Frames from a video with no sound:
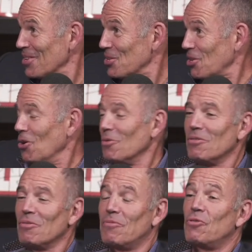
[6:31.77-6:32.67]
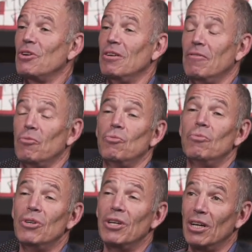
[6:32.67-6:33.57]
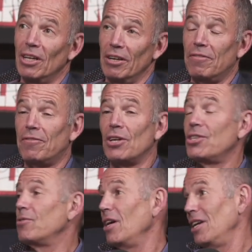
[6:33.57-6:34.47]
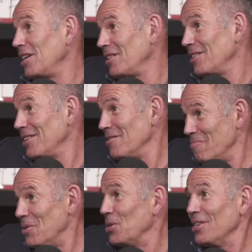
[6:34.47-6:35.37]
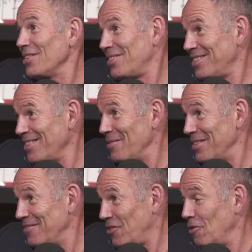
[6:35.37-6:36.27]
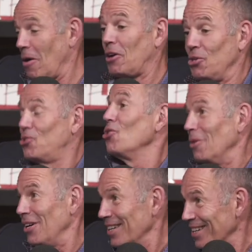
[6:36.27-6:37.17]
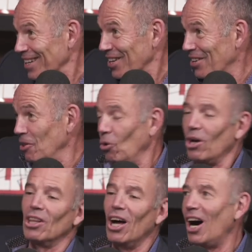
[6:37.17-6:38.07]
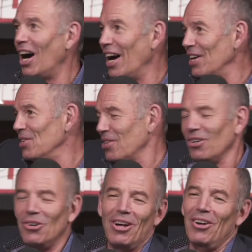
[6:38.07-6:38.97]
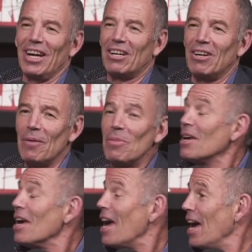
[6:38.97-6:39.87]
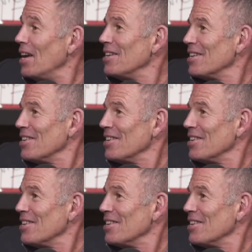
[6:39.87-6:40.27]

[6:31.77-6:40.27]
So for really frustrating business, yeah. uh, for a consumer, yeah. long lines and all, all that crap. And